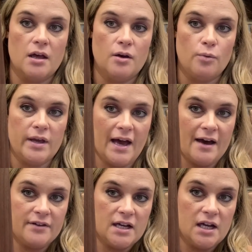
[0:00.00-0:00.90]
We
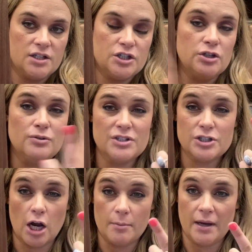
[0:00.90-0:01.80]
have 2
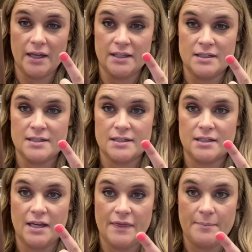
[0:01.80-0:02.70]
star buttons
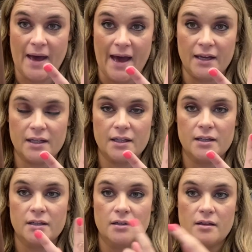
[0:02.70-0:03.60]
in the pack.
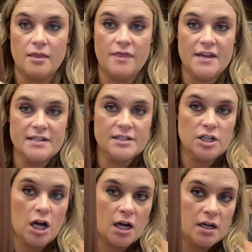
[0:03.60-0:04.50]
This
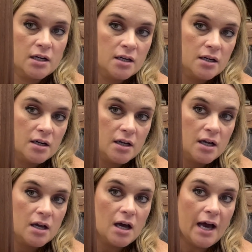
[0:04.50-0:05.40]
star,
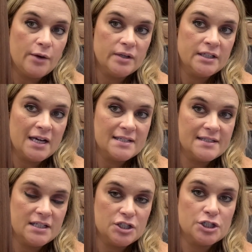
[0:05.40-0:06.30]
I would not
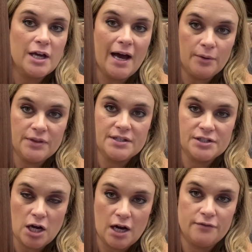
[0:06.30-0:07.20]
stitch out the
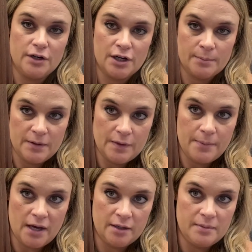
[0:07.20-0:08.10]
star if you're going to put the
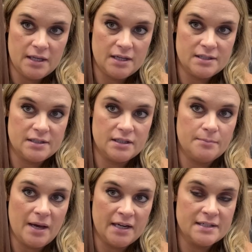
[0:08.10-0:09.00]
button, because the
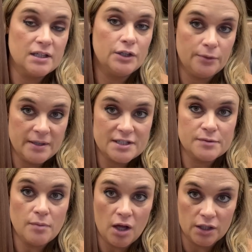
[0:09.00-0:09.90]
button is a little bit
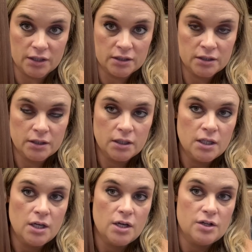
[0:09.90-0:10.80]
smaller.
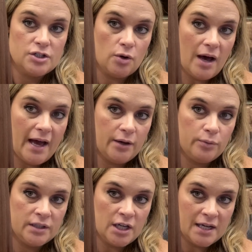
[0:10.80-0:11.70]
So I
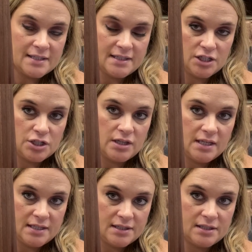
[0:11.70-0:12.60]
would not stitch
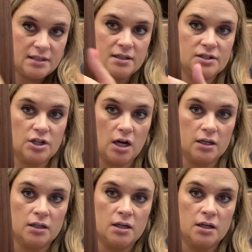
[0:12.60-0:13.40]
this star.